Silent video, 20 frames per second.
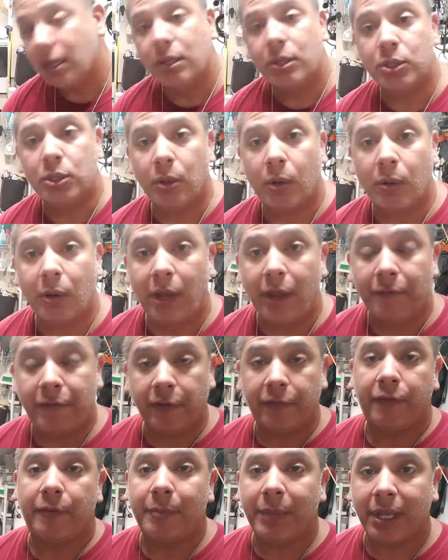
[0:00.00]
So if
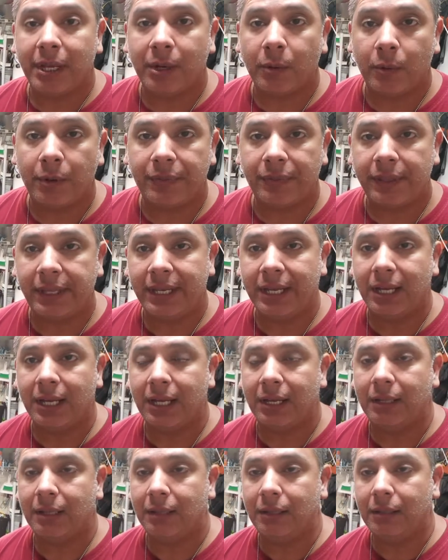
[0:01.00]
you're familiar with
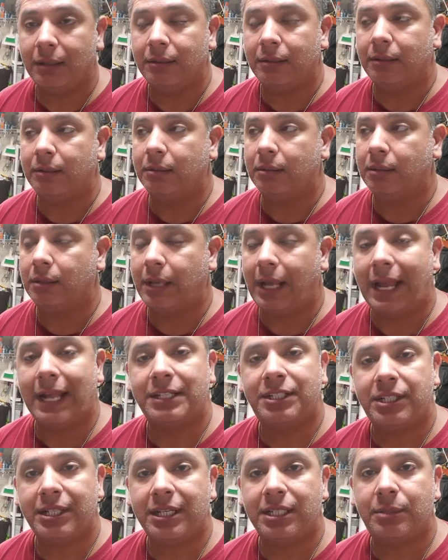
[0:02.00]
the
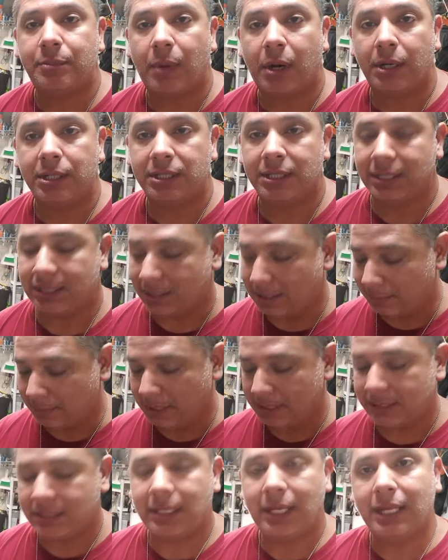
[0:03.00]
HD Smart System,
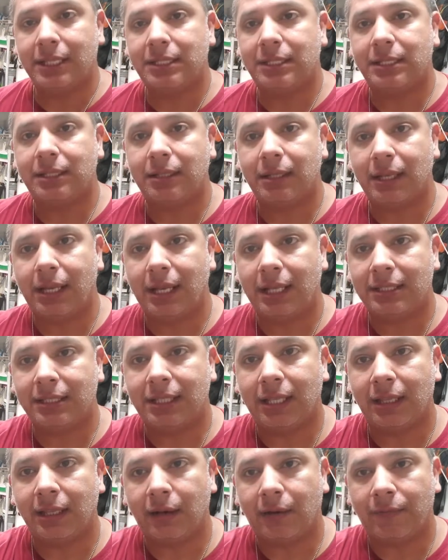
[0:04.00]
it's
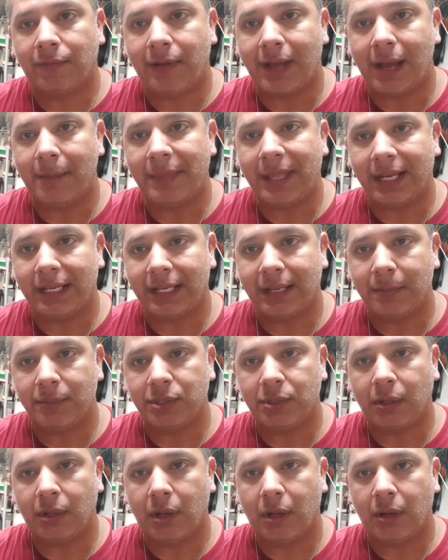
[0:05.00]
the little fob that
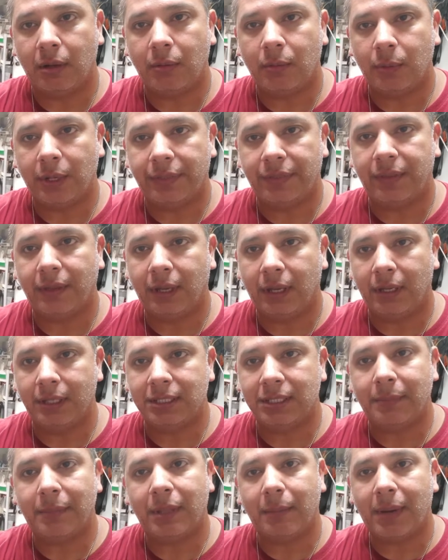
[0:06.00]
comes along with
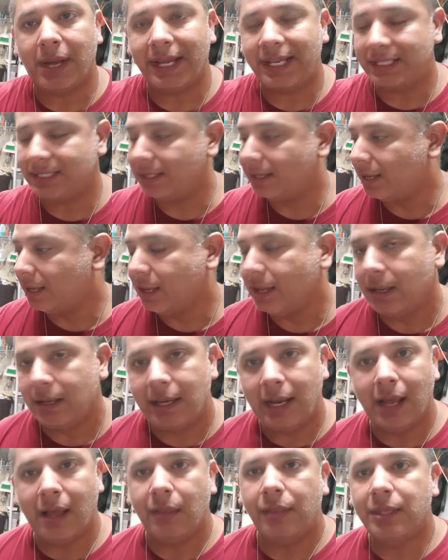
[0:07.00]
some of the bikes.
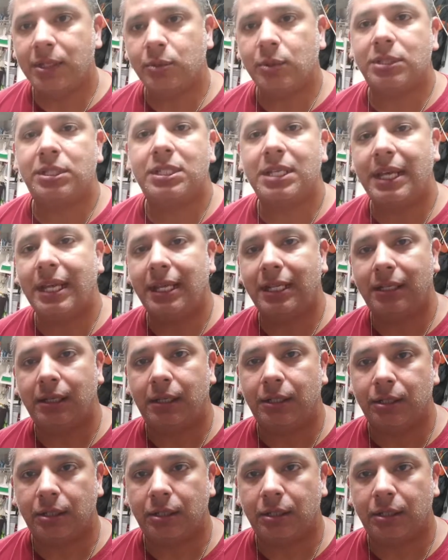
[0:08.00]
Now, this was a